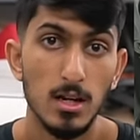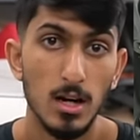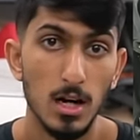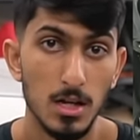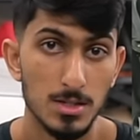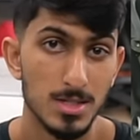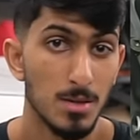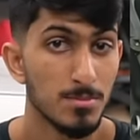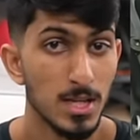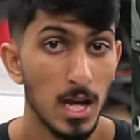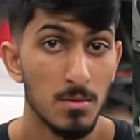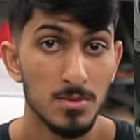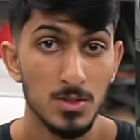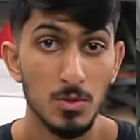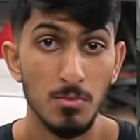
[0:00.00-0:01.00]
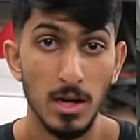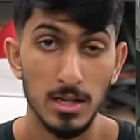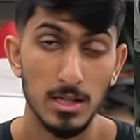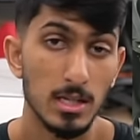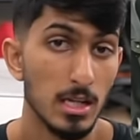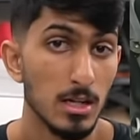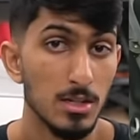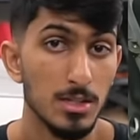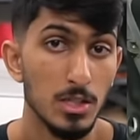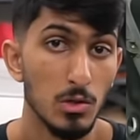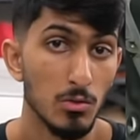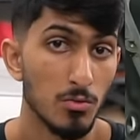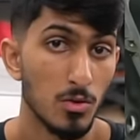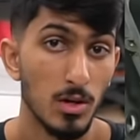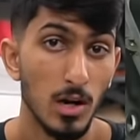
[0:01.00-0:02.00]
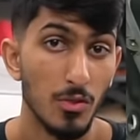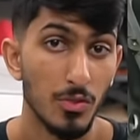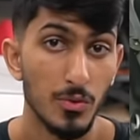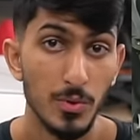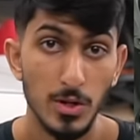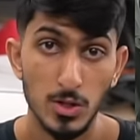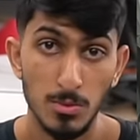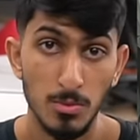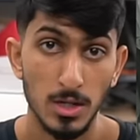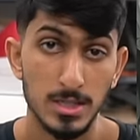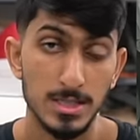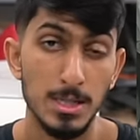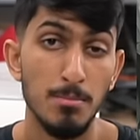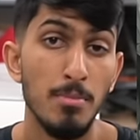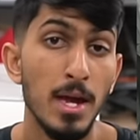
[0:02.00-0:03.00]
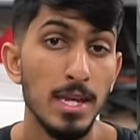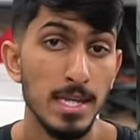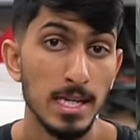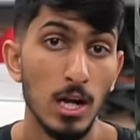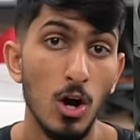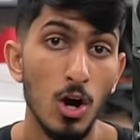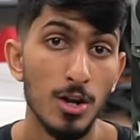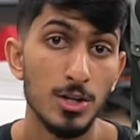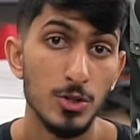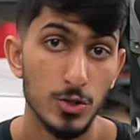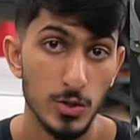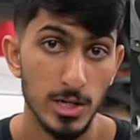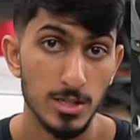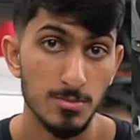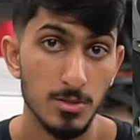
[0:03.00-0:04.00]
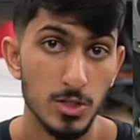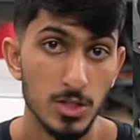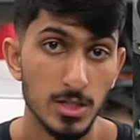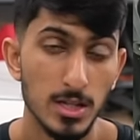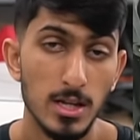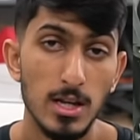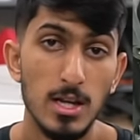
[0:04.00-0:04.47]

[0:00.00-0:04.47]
Uh, sometimes you might get a deal for around 300 bucks depending on your transmission.